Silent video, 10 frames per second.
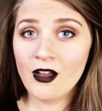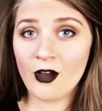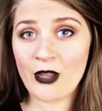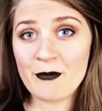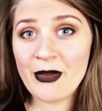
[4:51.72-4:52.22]

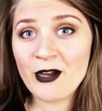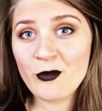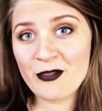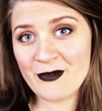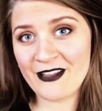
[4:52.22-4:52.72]
Okay, bear
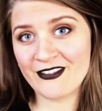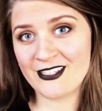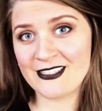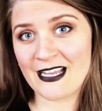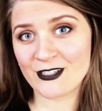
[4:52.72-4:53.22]
with me on
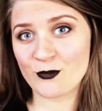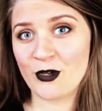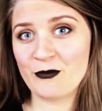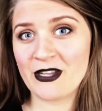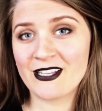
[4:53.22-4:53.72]
this next
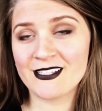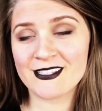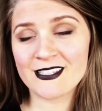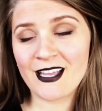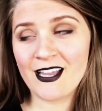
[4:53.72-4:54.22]
one
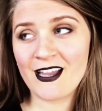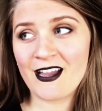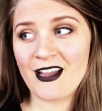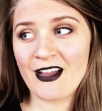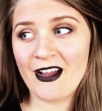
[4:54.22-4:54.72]
because
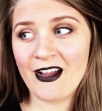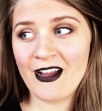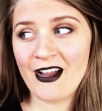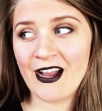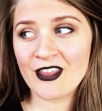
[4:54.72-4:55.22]

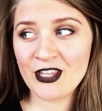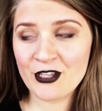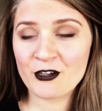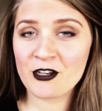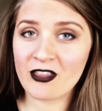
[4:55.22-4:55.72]
I think
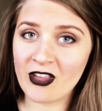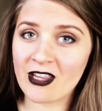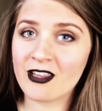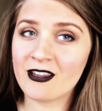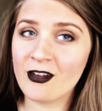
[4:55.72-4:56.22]
you're gonna
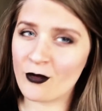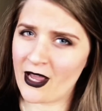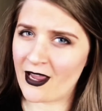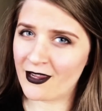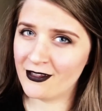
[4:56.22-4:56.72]
think,
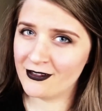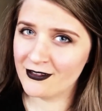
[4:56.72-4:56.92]
okay,